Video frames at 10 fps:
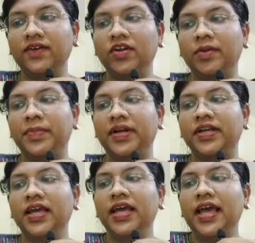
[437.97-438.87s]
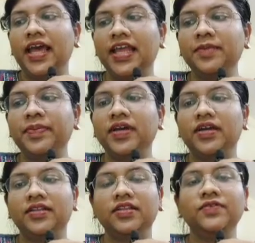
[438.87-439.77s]
development help
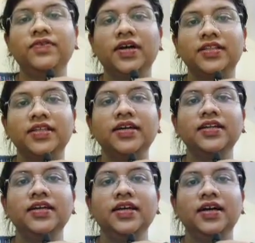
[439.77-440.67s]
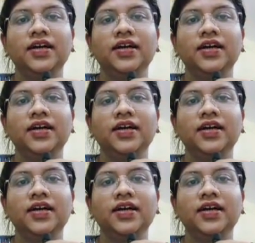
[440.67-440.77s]
in the further,